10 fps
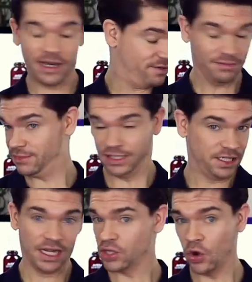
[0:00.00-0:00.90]
and it
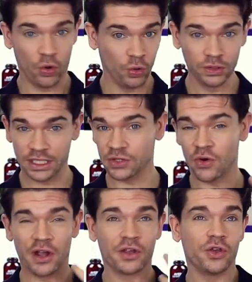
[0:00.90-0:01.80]
does hold. It's
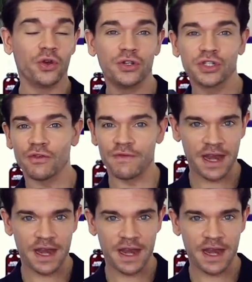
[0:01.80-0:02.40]
got a good sort of